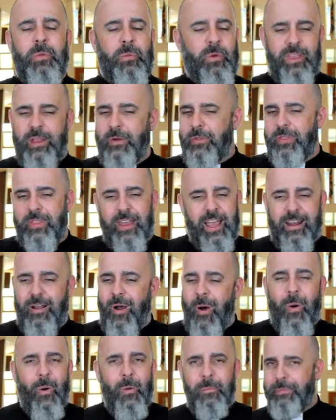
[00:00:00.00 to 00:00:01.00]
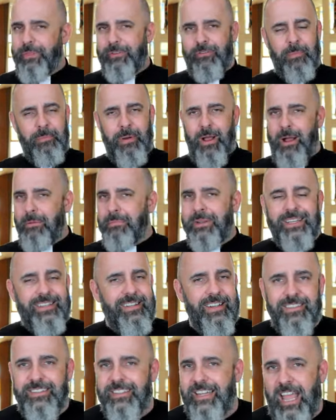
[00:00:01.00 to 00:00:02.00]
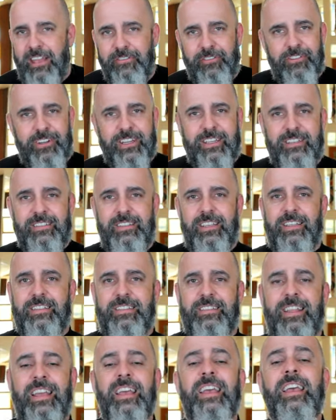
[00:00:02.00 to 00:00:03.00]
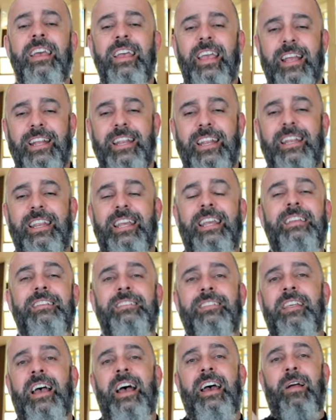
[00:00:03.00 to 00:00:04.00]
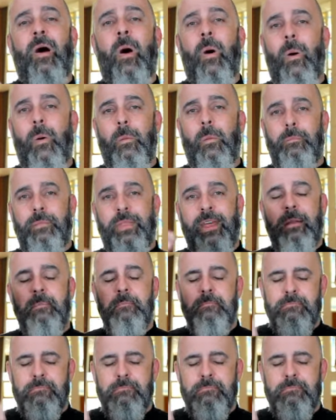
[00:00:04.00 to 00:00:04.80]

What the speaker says: Without that hope, the Republic doesn't ever exist, and it is that hope that